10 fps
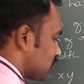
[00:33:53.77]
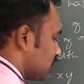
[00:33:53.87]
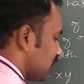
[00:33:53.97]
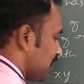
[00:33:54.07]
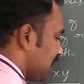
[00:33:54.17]

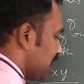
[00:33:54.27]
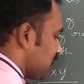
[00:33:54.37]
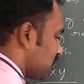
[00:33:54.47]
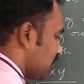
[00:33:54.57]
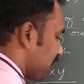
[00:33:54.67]
So a
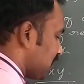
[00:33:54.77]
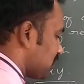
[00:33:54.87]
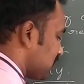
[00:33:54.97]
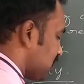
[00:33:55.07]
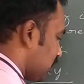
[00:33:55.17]
dash of
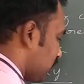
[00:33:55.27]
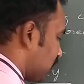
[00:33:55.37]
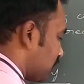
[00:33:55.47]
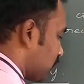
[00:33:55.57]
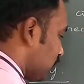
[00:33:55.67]
x is
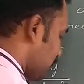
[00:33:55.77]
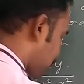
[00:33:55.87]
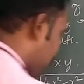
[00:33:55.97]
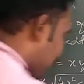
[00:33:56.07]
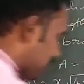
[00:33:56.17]
equal to 2
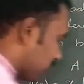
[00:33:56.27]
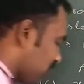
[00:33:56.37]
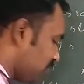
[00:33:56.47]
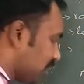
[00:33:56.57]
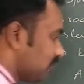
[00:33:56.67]
into
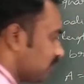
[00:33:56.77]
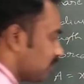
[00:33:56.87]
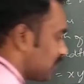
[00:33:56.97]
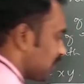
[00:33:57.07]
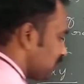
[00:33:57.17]
taken
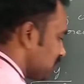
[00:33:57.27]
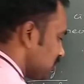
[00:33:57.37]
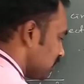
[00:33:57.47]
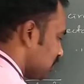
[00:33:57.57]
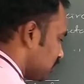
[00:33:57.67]
common. What
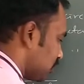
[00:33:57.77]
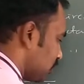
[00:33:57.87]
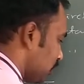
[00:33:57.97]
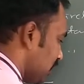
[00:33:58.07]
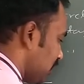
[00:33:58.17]
happens?
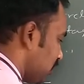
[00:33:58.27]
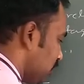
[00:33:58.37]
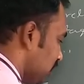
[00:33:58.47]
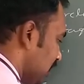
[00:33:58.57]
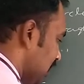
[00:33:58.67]
2
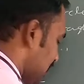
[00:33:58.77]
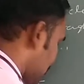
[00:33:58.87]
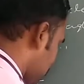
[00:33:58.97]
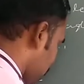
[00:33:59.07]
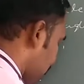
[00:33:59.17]
into
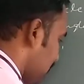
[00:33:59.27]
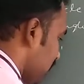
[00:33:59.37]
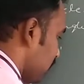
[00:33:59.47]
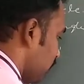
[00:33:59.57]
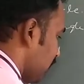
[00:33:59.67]
r
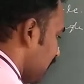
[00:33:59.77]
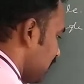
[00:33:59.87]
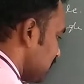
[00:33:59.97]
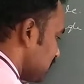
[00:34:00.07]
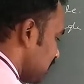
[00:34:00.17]
square
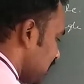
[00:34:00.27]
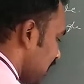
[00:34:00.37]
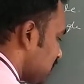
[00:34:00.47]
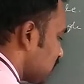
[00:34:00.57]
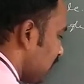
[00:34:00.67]
minus
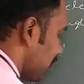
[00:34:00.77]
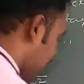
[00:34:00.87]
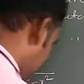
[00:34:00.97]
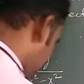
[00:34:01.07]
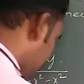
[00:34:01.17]
x
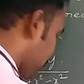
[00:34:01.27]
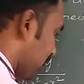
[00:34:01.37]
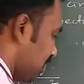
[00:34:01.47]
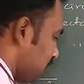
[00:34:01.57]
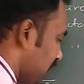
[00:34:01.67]
square
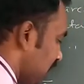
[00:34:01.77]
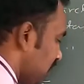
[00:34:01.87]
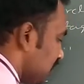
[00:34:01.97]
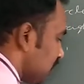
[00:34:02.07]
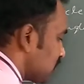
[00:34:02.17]
divided
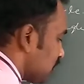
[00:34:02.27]
by